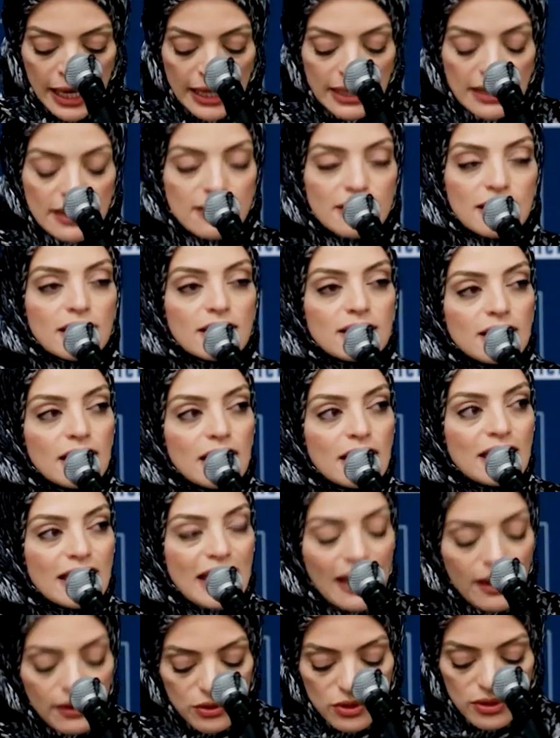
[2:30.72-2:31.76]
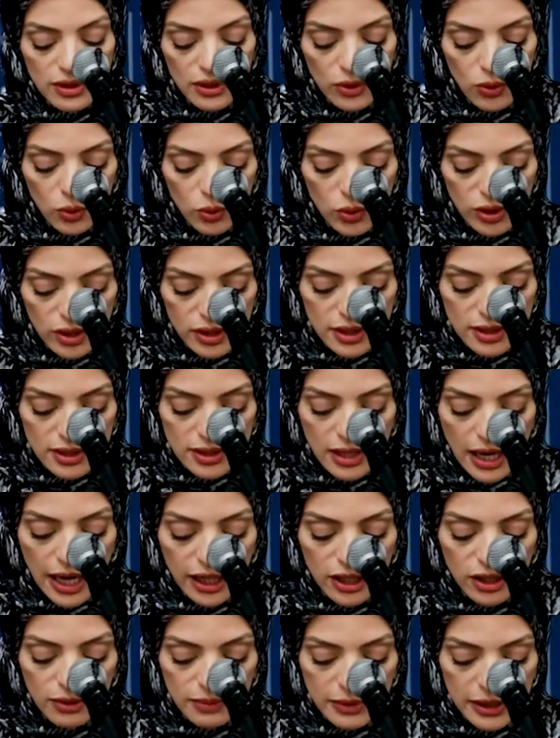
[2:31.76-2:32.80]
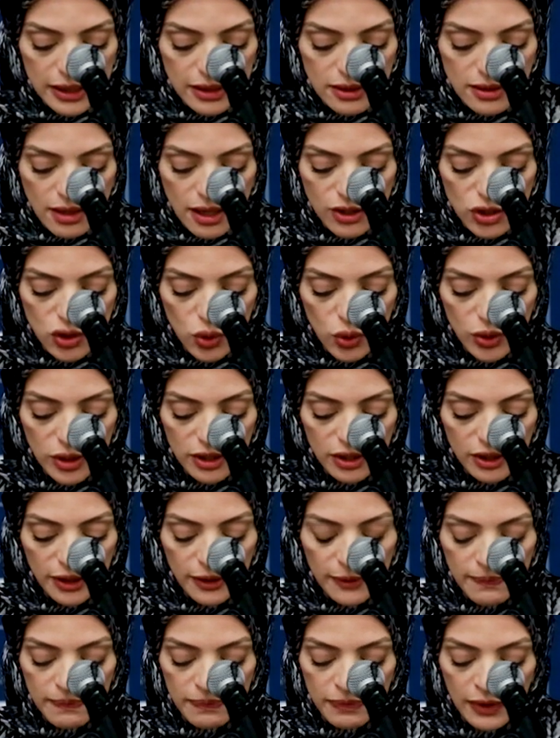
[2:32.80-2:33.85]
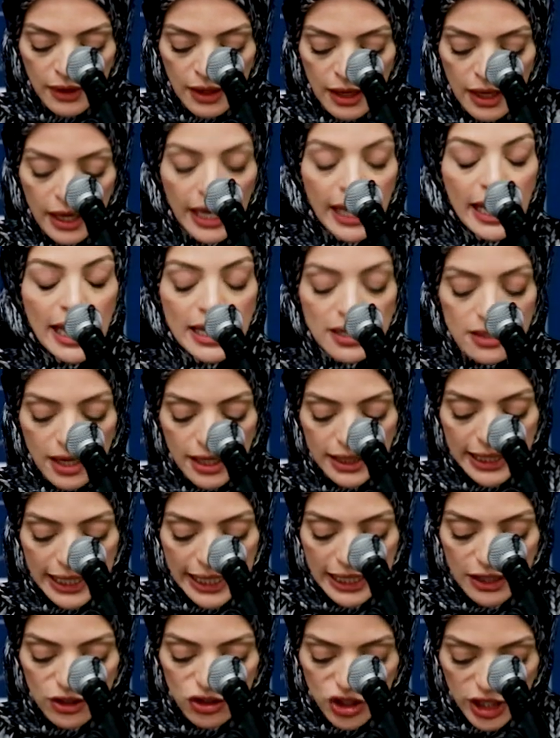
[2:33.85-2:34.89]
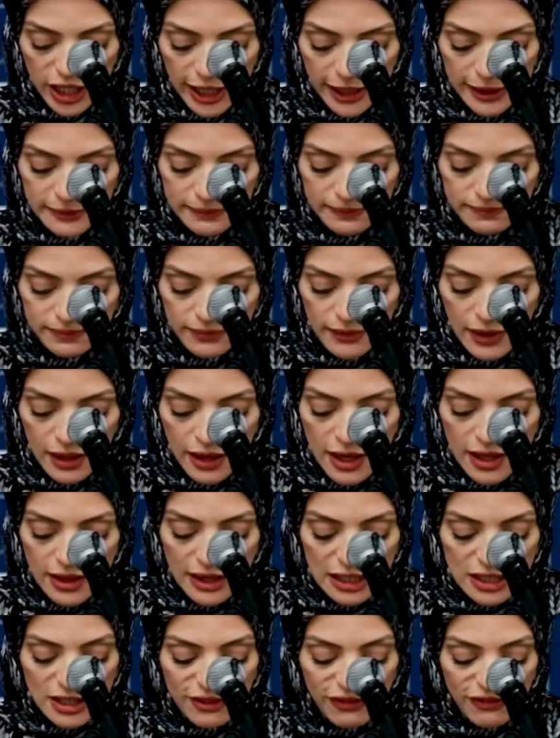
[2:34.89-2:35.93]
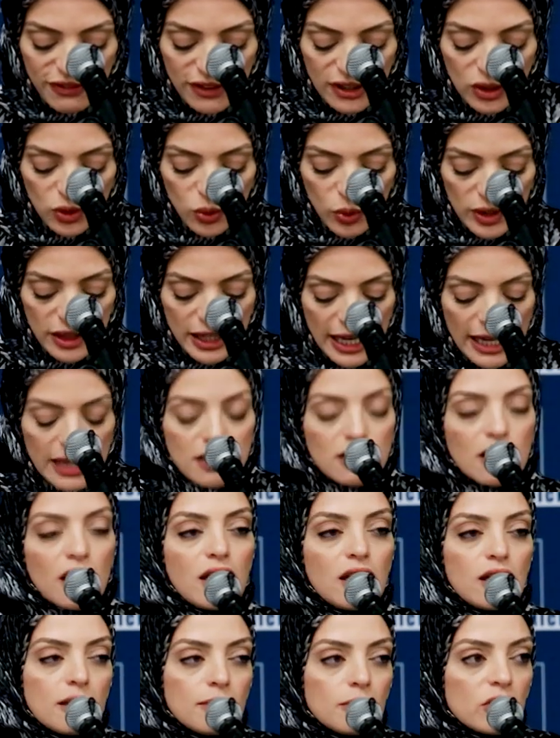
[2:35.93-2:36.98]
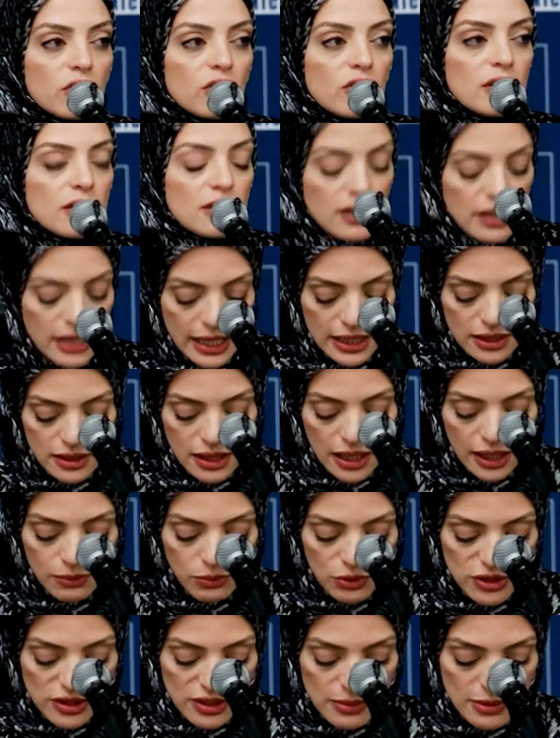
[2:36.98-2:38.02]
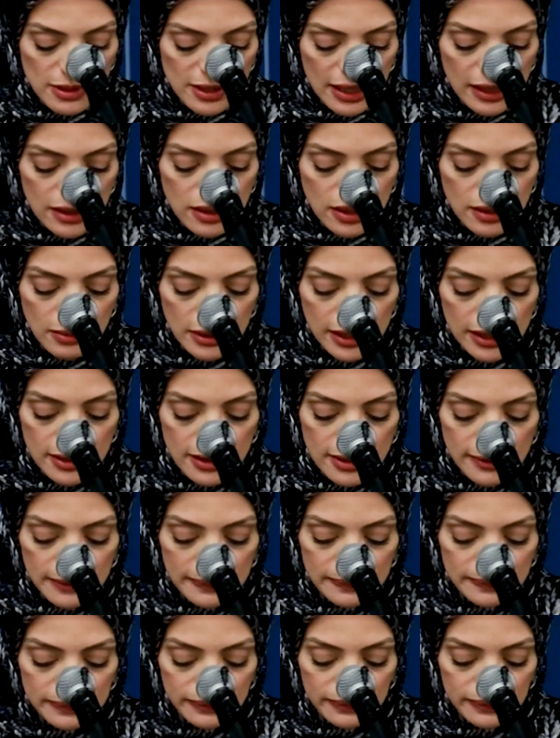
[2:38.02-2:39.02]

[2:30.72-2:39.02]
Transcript: in a 16,000-word document on Twitter and on 8chan that's filled with anti-immigrant and anti-Muslim sentiment.